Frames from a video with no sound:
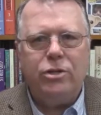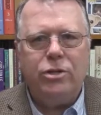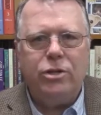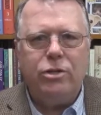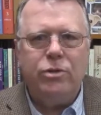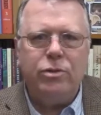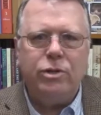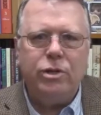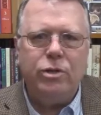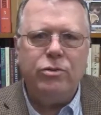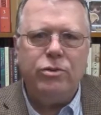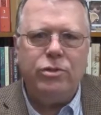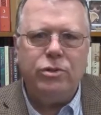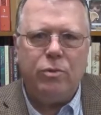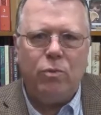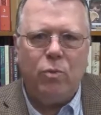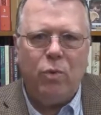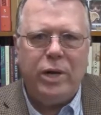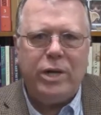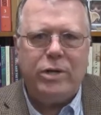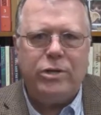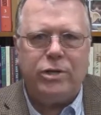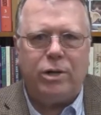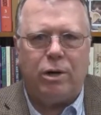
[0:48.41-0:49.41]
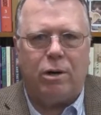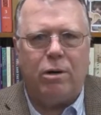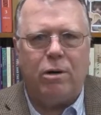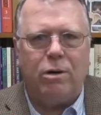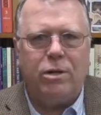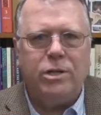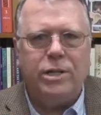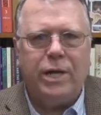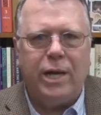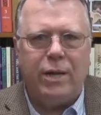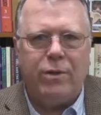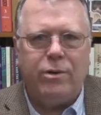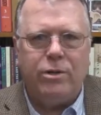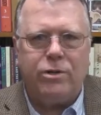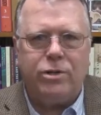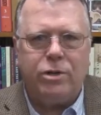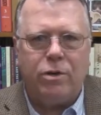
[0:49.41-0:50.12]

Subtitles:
to do some research in the